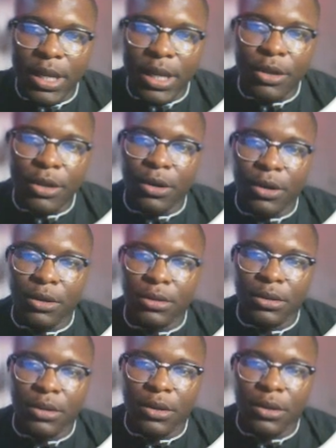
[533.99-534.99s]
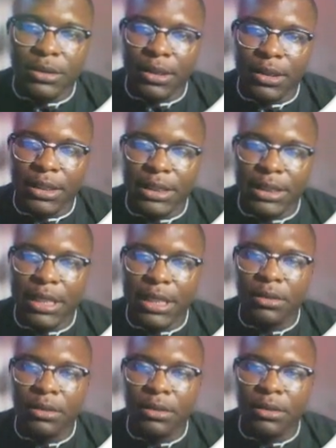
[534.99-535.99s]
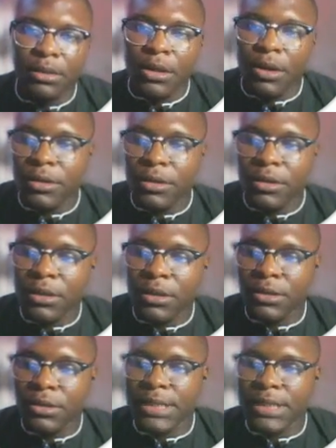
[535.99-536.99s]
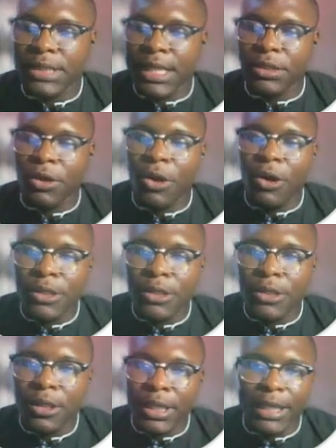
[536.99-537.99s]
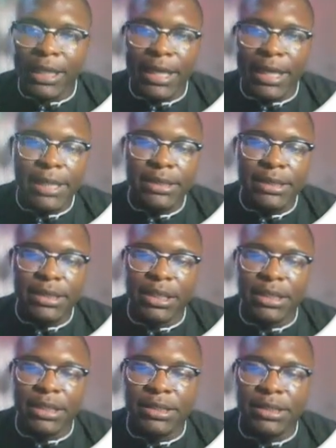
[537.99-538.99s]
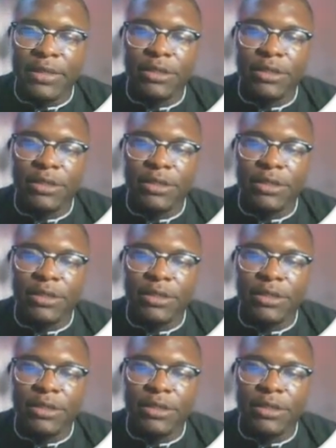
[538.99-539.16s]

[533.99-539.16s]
the clipboard into that particular point where your cursor